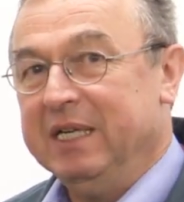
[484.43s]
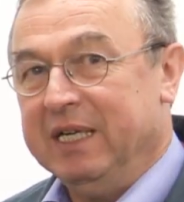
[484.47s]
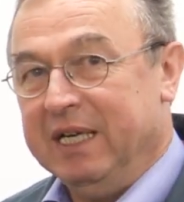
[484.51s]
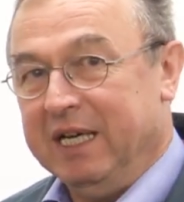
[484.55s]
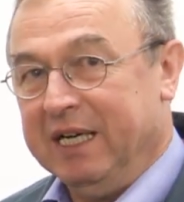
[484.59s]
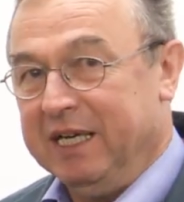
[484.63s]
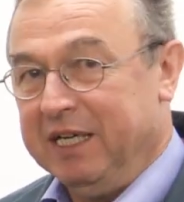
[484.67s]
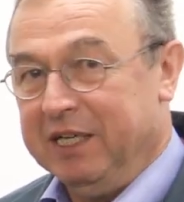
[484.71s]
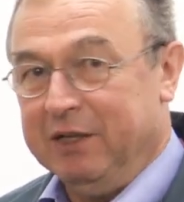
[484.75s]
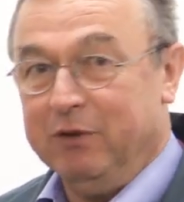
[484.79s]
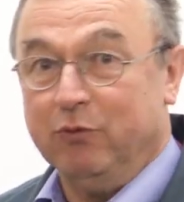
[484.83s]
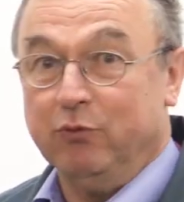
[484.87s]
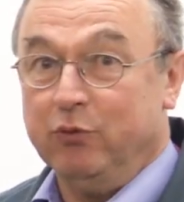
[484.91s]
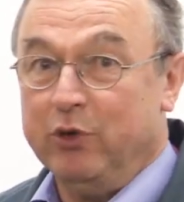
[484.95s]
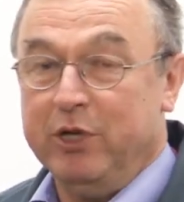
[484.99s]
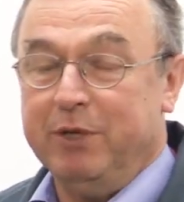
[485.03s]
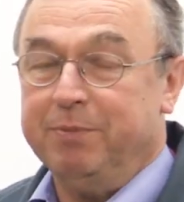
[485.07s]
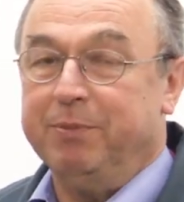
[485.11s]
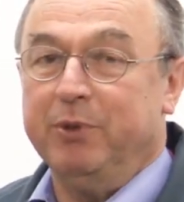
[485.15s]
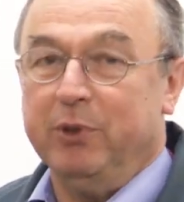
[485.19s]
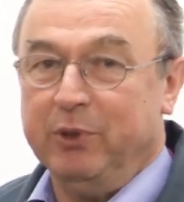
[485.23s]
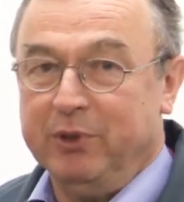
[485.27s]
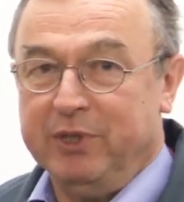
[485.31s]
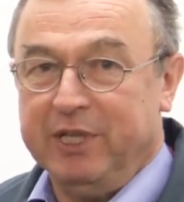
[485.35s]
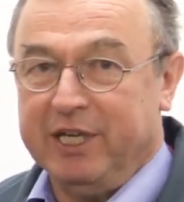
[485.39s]
uh,
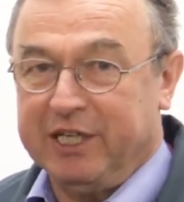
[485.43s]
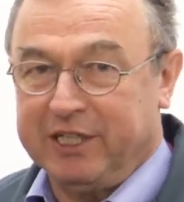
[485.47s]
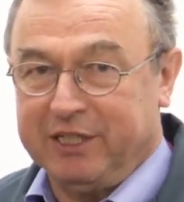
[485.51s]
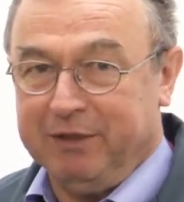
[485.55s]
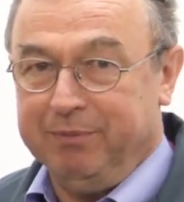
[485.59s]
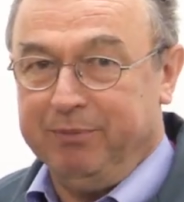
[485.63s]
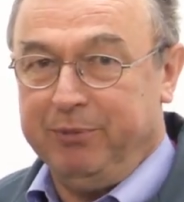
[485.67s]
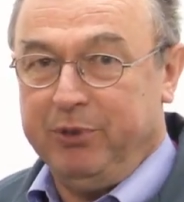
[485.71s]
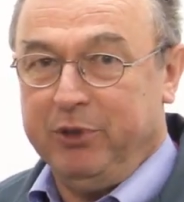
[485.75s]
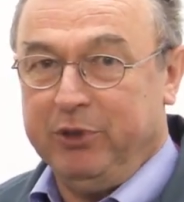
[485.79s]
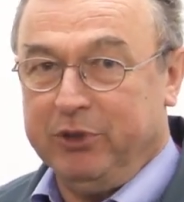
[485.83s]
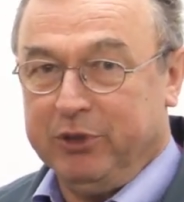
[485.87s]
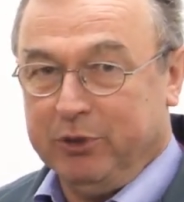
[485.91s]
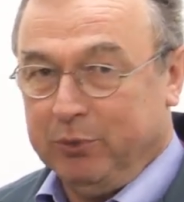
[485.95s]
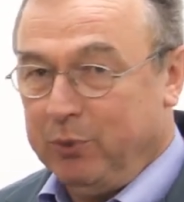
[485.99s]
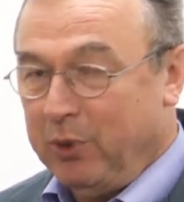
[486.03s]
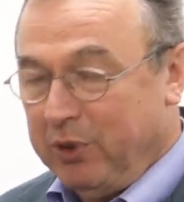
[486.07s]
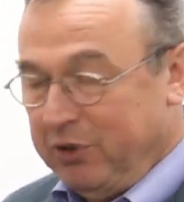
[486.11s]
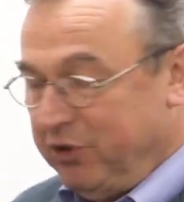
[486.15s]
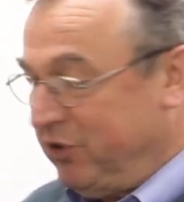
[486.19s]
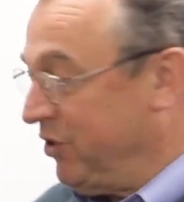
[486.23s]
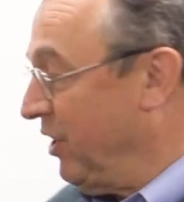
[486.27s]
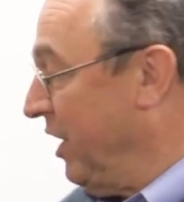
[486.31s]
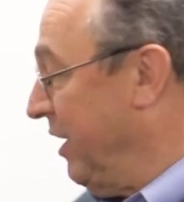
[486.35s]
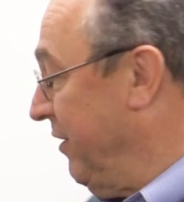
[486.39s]
reboot their computer
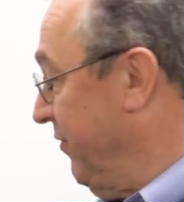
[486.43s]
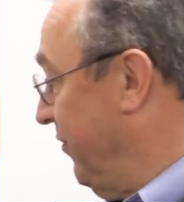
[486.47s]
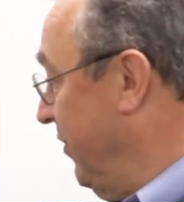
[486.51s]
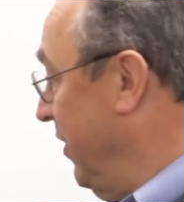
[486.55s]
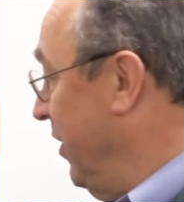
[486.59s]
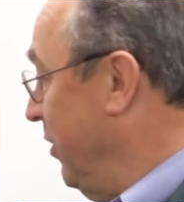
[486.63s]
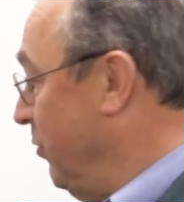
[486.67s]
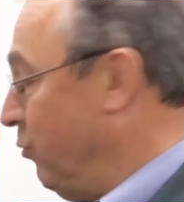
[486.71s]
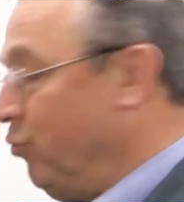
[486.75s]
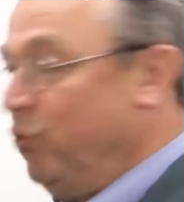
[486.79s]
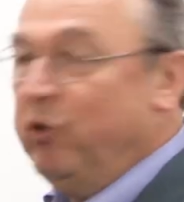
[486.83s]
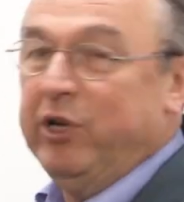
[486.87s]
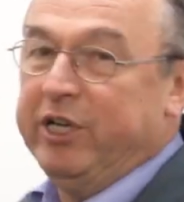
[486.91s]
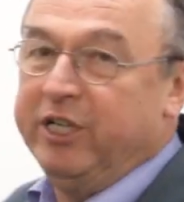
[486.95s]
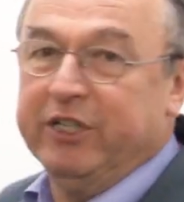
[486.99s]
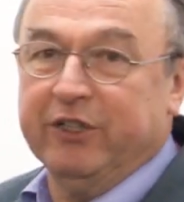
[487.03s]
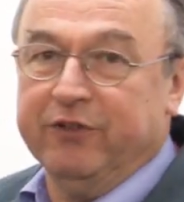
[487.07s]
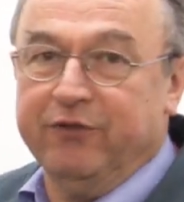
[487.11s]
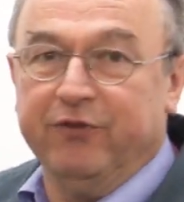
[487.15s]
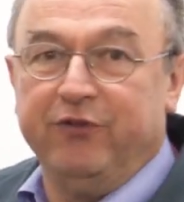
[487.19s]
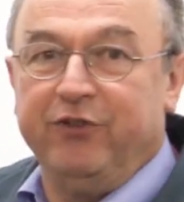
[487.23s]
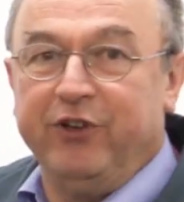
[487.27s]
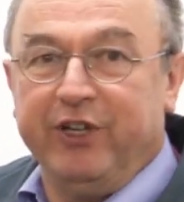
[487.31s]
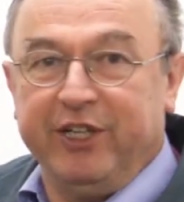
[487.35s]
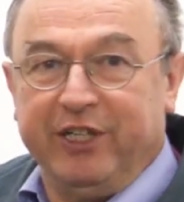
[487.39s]
once they've
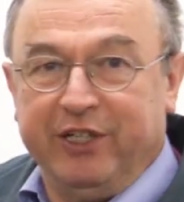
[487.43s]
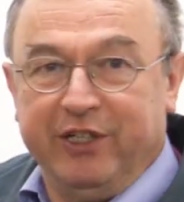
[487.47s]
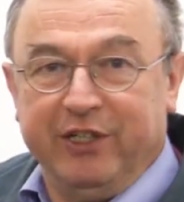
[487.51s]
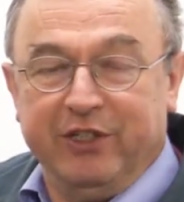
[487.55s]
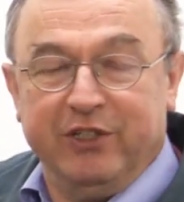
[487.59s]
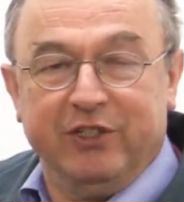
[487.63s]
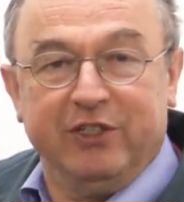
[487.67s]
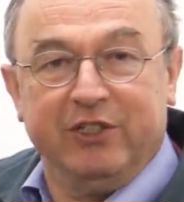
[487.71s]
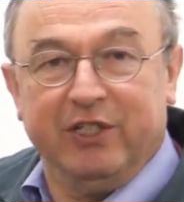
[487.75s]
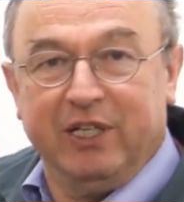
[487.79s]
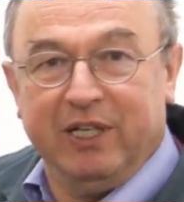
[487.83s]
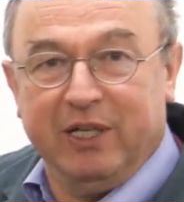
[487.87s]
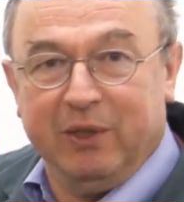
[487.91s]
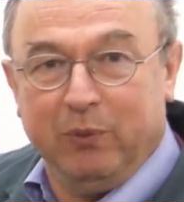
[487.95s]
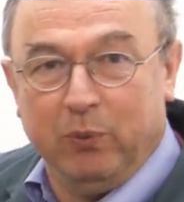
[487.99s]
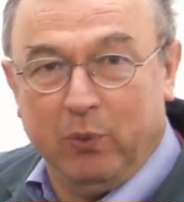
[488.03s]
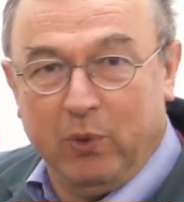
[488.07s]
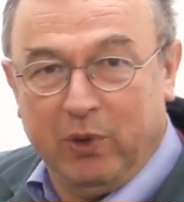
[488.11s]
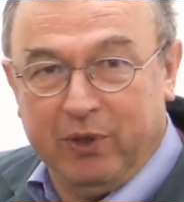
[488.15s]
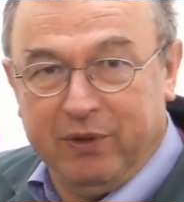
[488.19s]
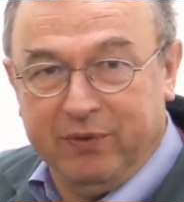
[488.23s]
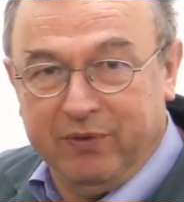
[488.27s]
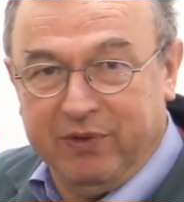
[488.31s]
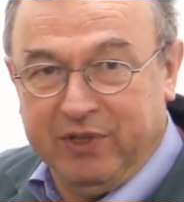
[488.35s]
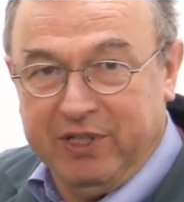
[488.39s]
reconfigured uh,
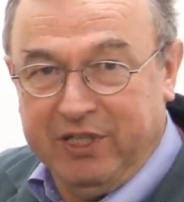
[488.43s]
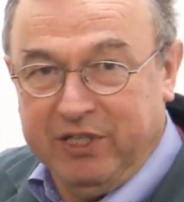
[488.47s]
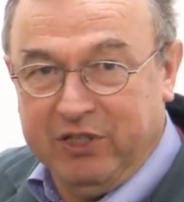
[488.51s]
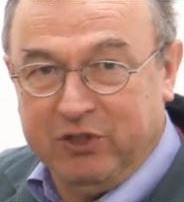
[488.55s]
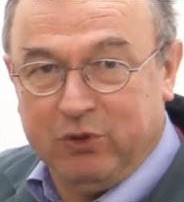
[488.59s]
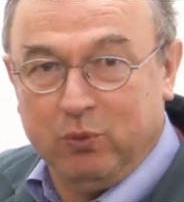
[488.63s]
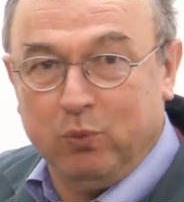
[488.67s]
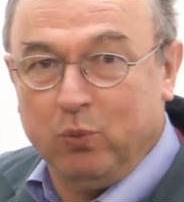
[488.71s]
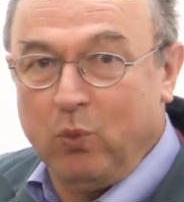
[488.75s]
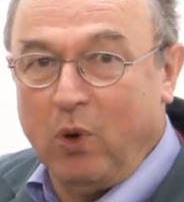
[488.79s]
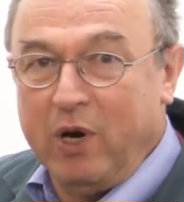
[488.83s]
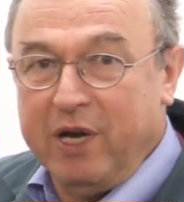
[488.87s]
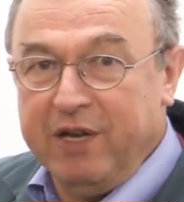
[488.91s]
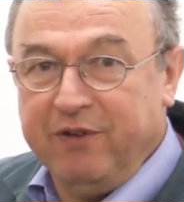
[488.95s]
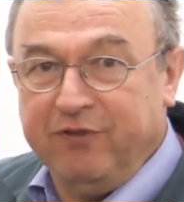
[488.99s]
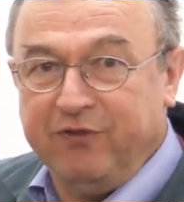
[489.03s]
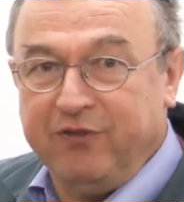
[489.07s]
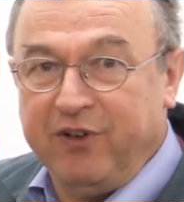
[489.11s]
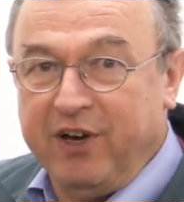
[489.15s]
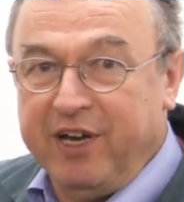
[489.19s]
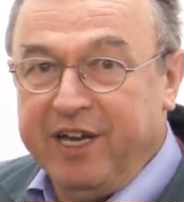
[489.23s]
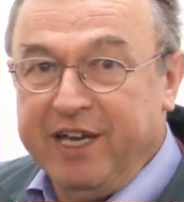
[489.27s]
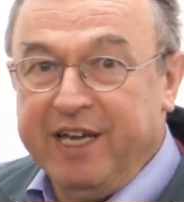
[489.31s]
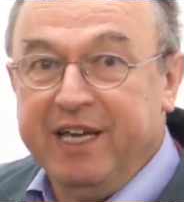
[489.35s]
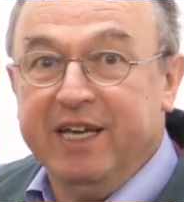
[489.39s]
one of these
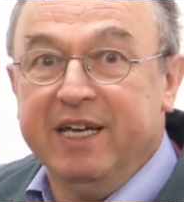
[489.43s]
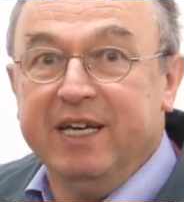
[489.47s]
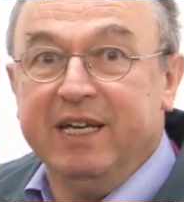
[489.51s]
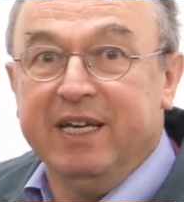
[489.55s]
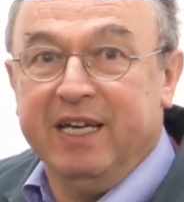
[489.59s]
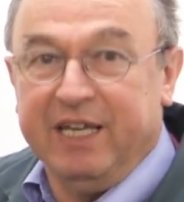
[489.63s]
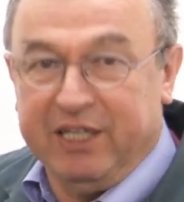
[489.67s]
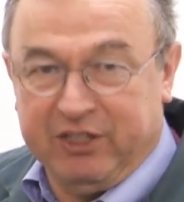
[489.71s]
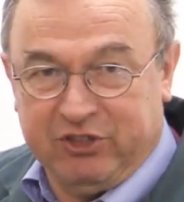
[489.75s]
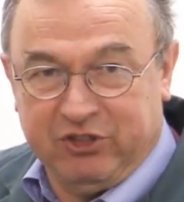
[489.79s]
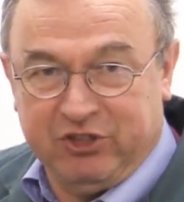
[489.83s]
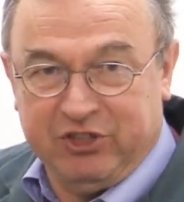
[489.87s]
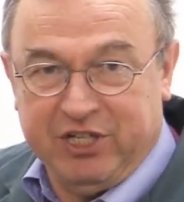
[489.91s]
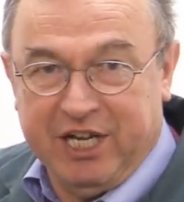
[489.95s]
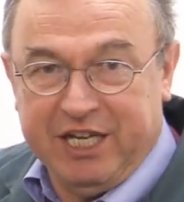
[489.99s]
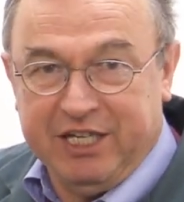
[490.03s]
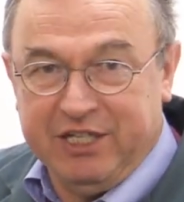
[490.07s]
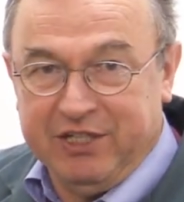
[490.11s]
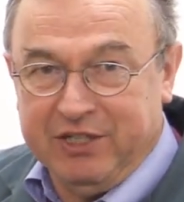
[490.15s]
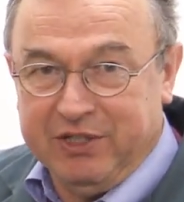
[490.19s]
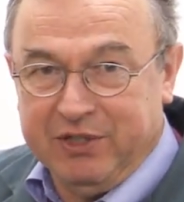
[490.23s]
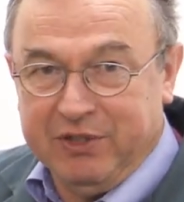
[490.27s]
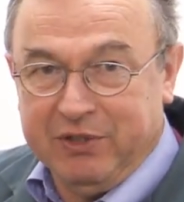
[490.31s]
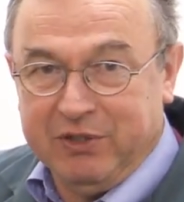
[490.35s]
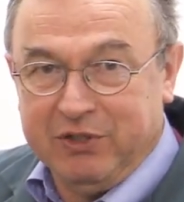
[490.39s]
Wi-Fi
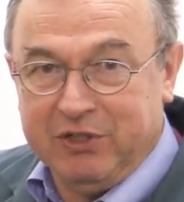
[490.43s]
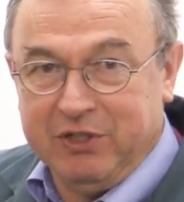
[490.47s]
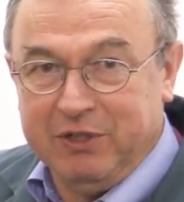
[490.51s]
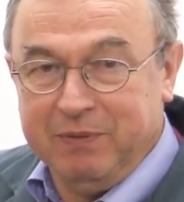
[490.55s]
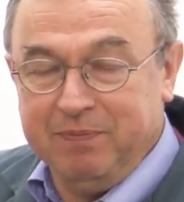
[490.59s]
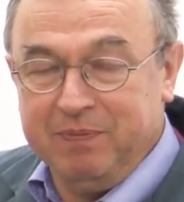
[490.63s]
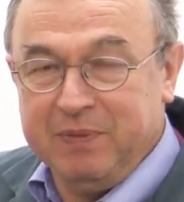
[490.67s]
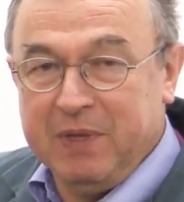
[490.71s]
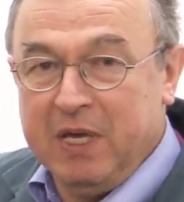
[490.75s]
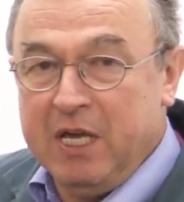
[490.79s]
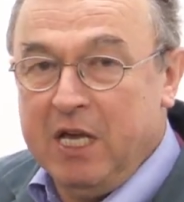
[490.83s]
extenders.